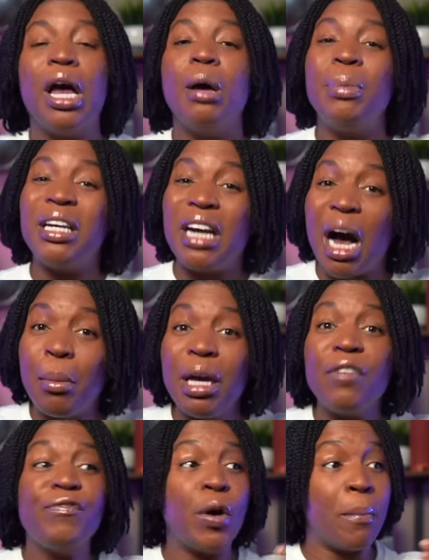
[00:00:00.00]

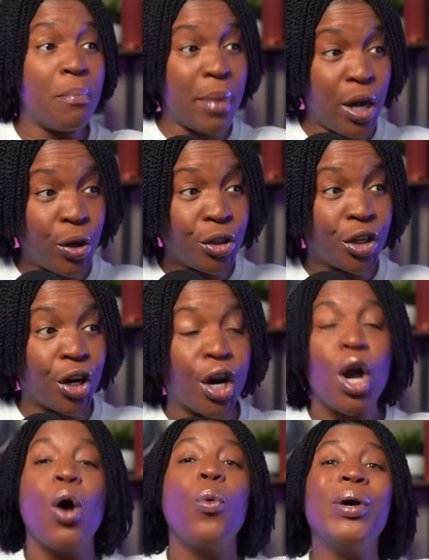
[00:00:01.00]
becoming familiar
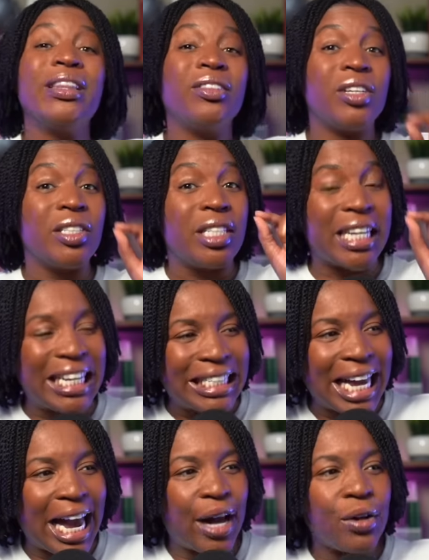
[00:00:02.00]
with the
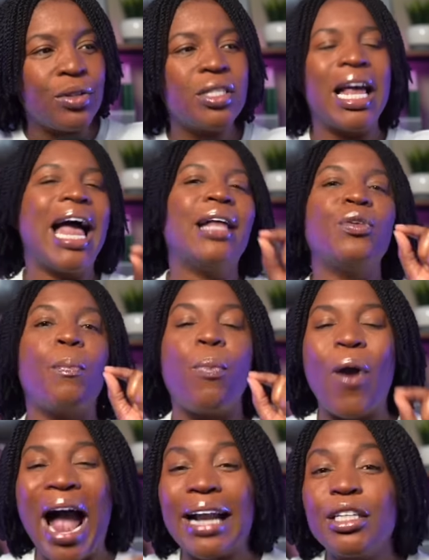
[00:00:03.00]
details and
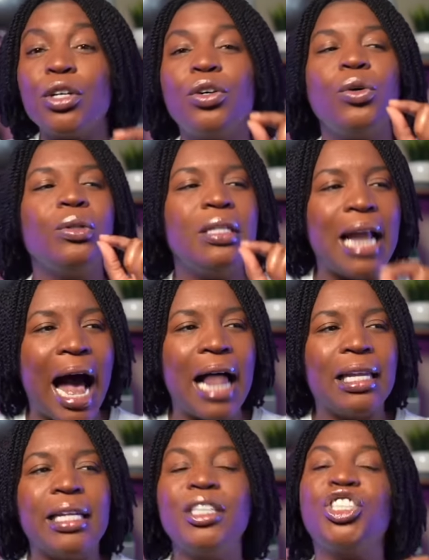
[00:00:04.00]
practical
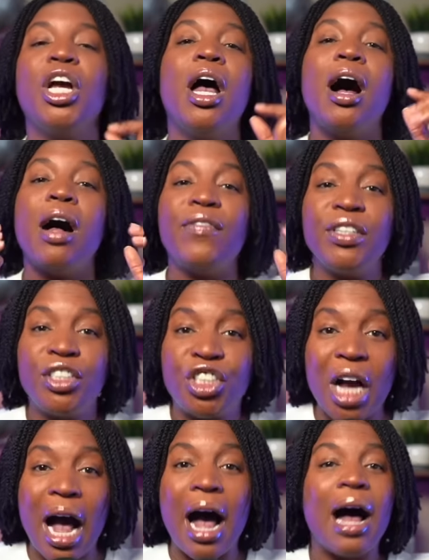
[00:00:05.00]
knowledge of a
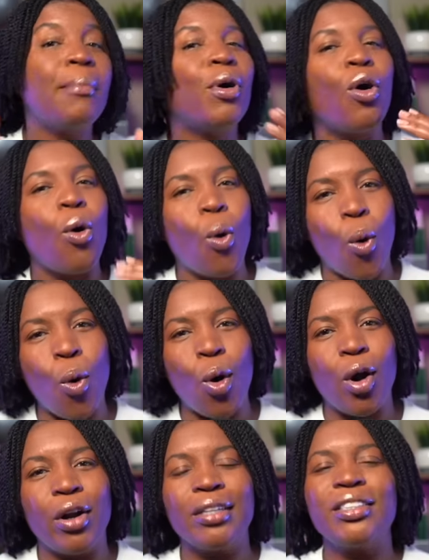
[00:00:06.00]
job
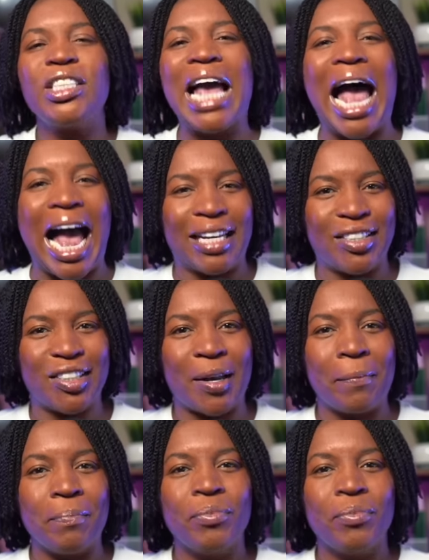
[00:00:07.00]
or task.